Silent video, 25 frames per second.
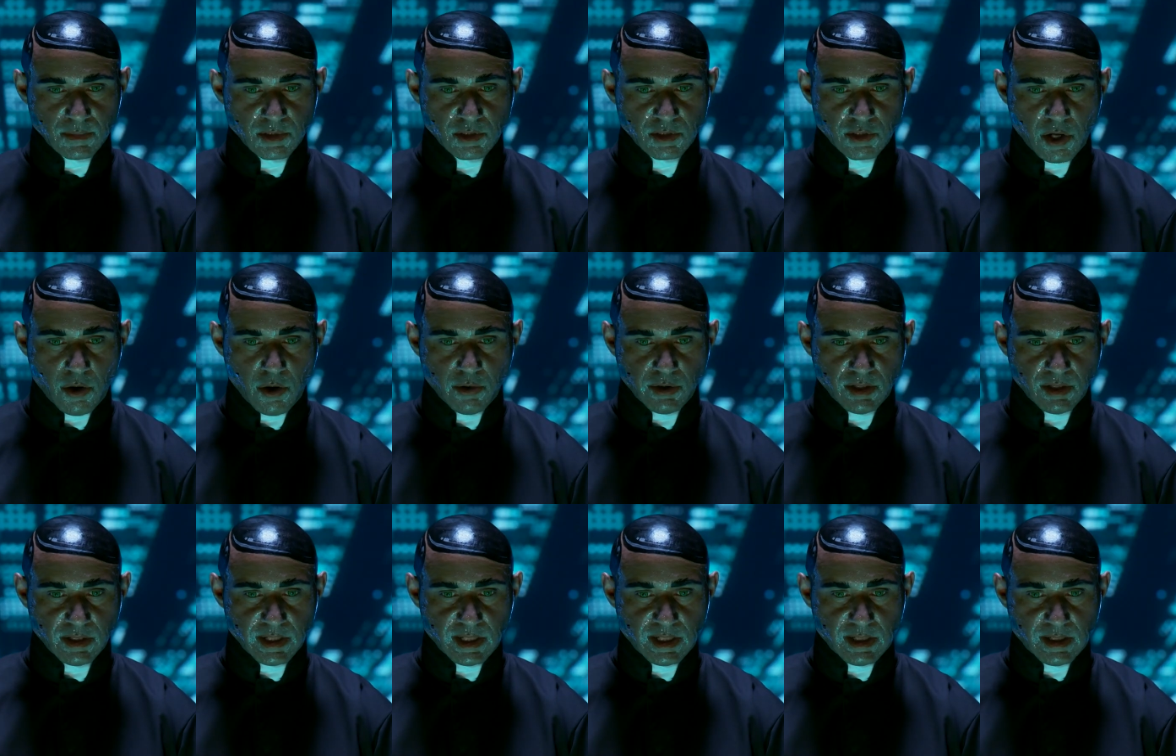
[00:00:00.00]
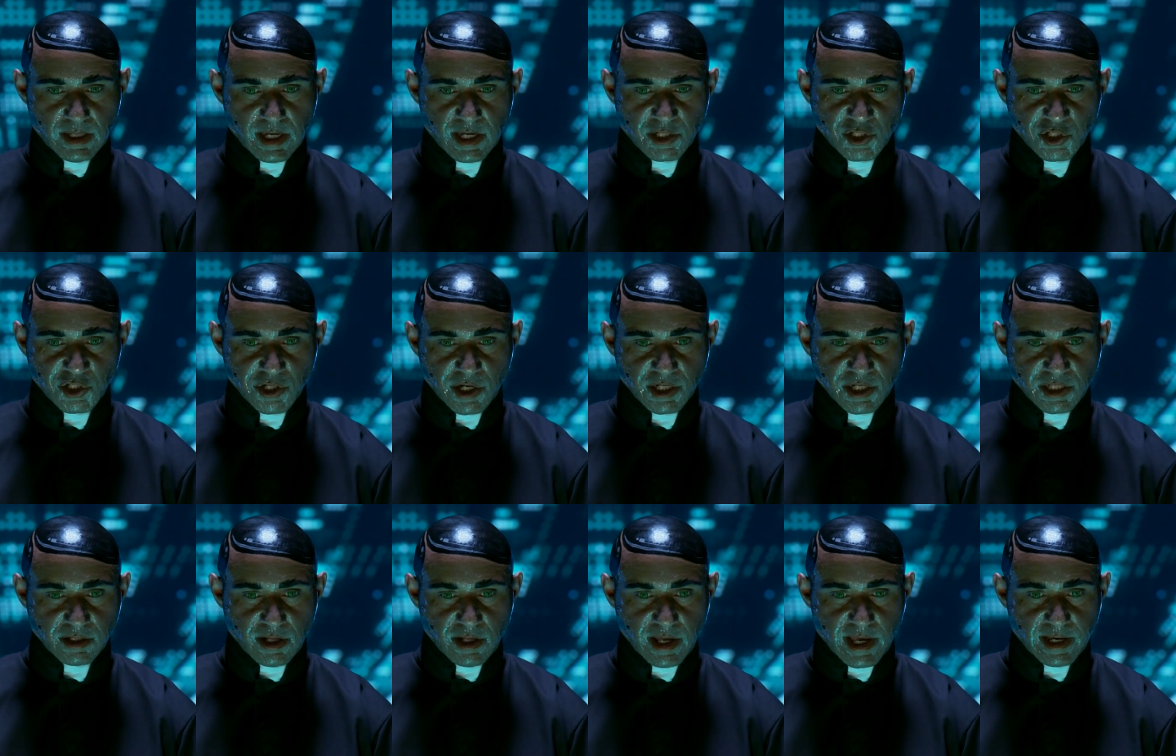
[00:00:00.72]
Totally. It's
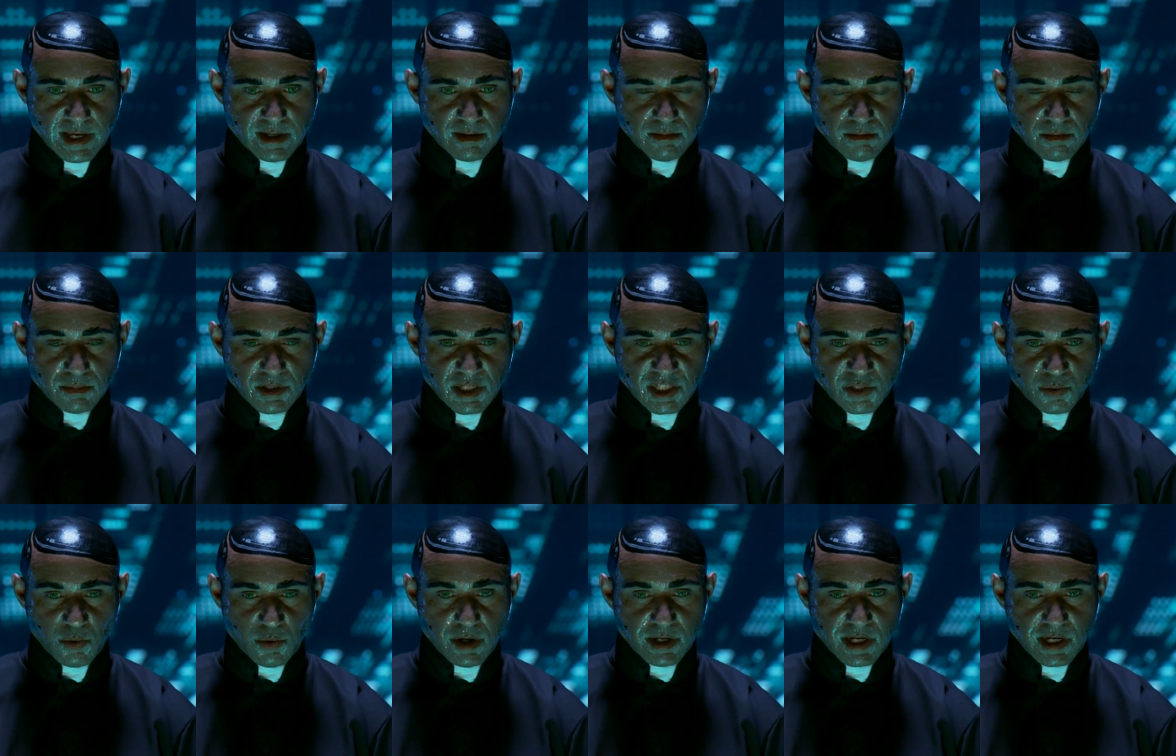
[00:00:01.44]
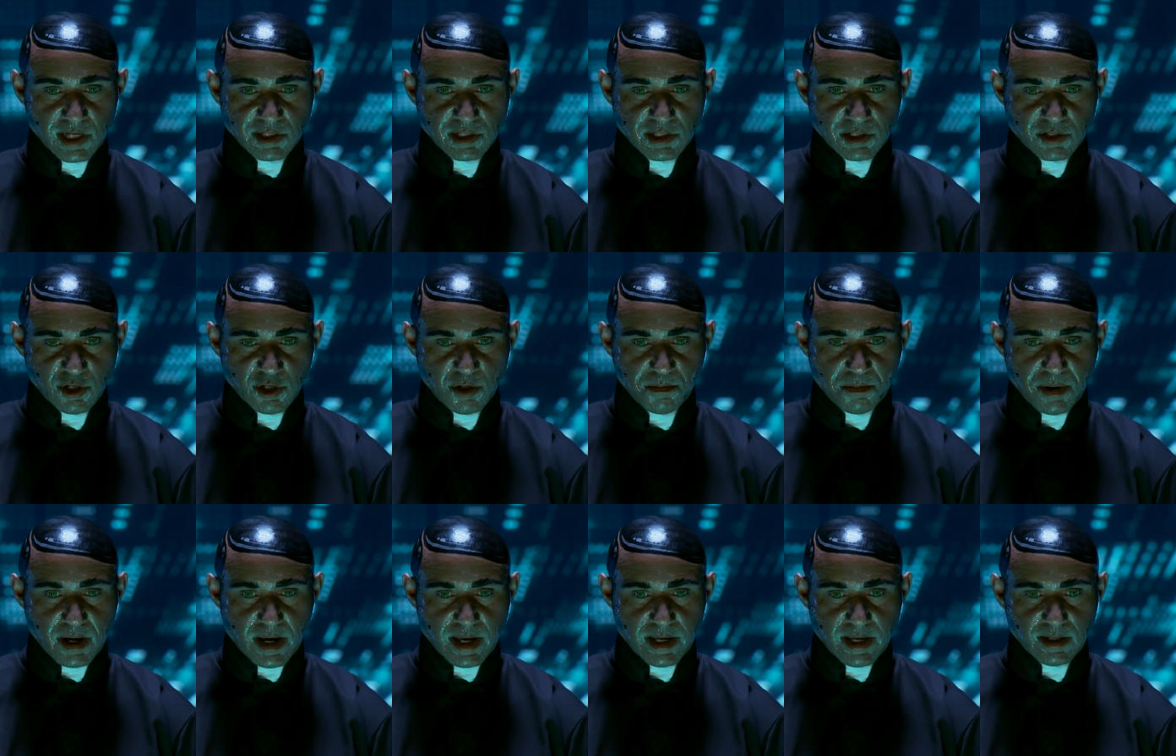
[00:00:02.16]
just like, this one is a dirt
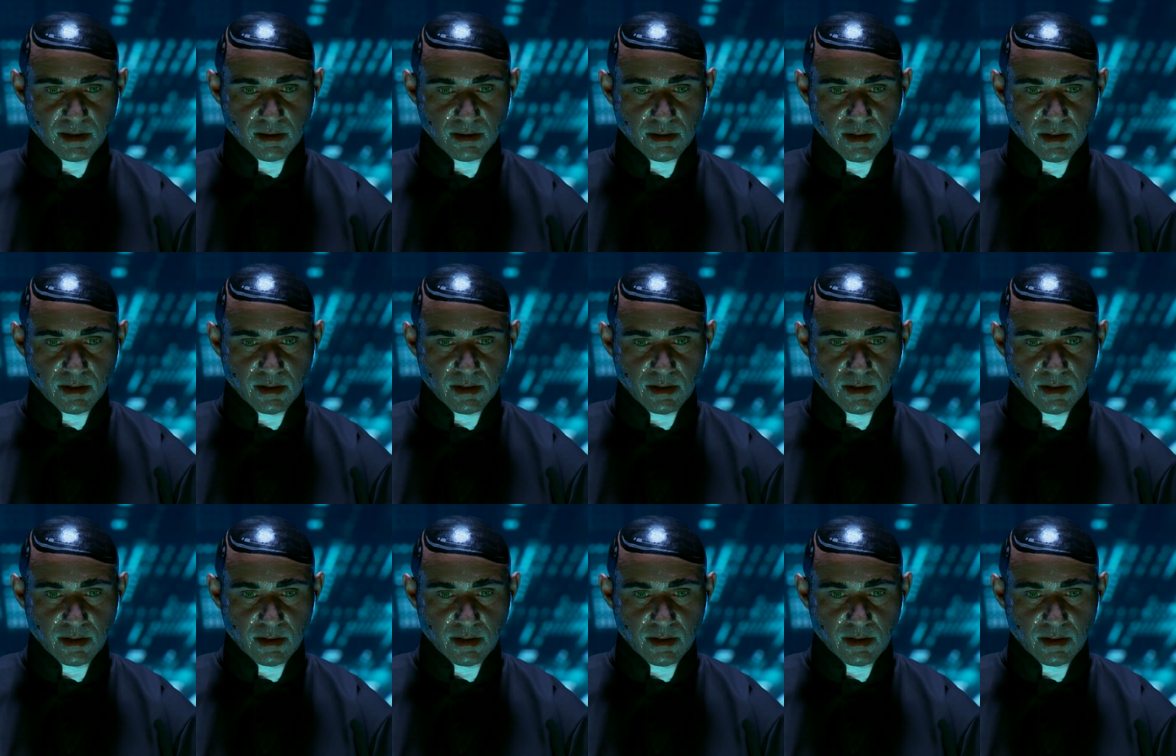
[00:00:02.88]
bike.